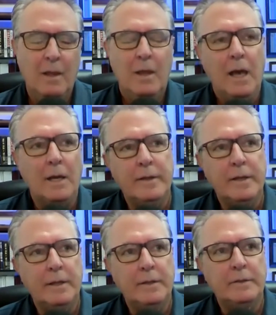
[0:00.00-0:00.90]
Yeah, I
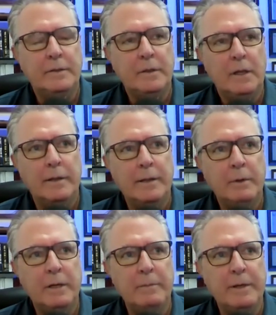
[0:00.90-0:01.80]
think
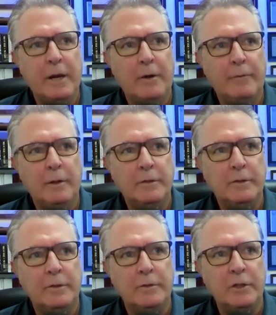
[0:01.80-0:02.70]
we need to be careful
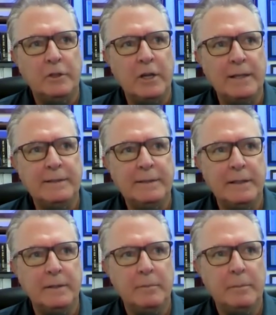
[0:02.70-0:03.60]
to suggest
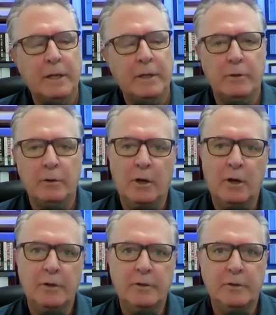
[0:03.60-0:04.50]
that because you're a
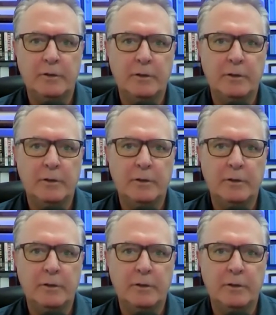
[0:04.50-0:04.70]
large